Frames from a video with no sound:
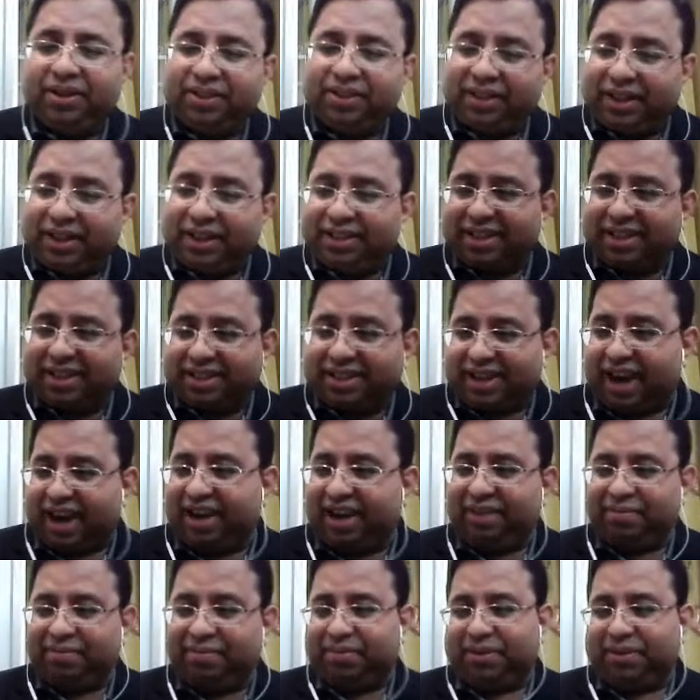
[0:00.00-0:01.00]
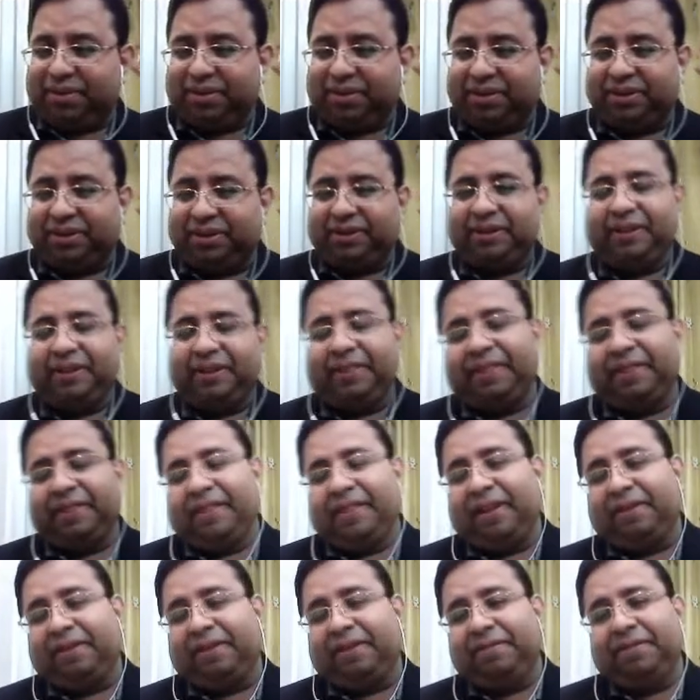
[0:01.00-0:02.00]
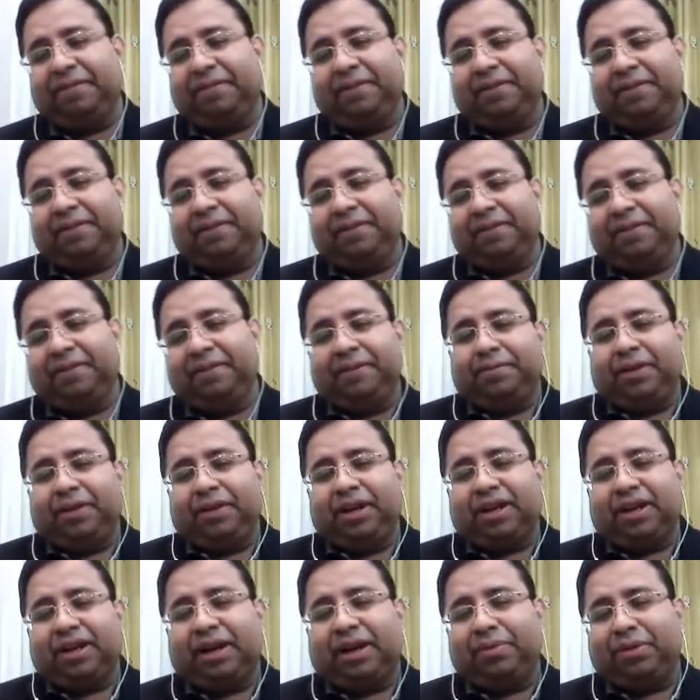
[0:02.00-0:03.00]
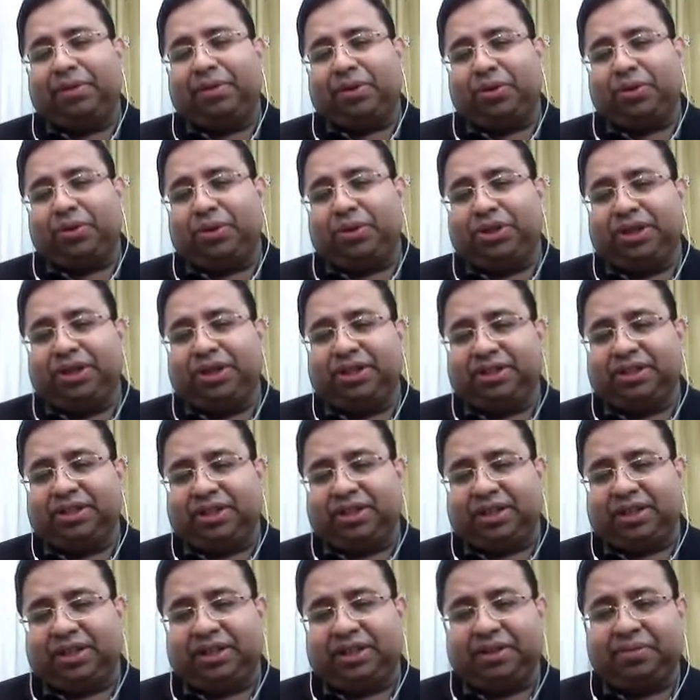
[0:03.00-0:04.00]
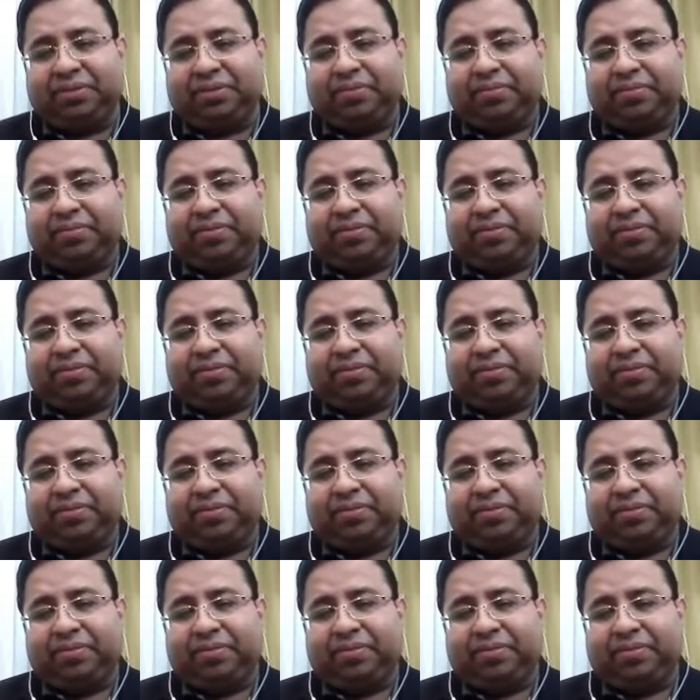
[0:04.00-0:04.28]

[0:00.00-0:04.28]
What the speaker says: So that is a starting point. Now, come to the question is that